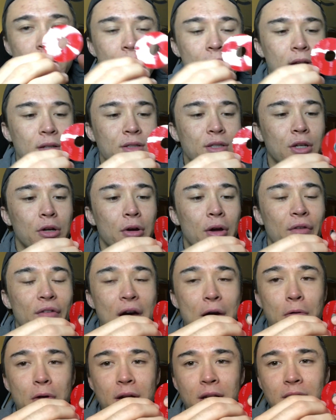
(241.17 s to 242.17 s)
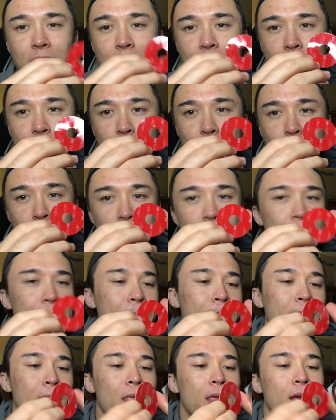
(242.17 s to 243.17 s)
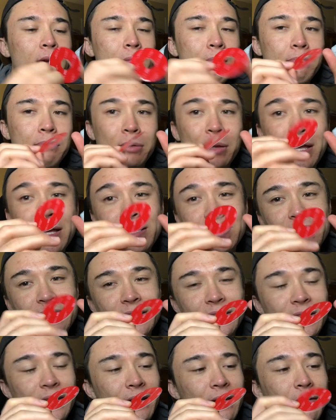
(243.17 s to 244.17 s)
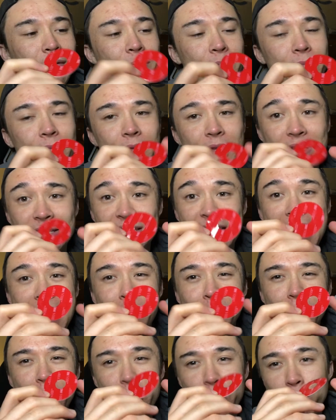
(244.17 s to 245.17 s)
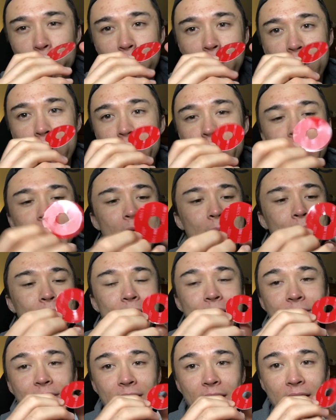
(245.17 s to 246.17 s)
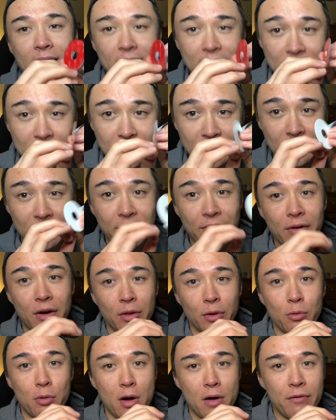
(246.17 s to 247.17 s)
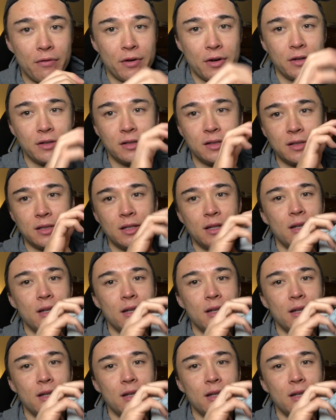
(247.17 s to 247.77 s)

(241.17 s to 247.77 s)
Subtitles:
So if I wanted to place this camera on a wall, I place the adhesive on the wall first,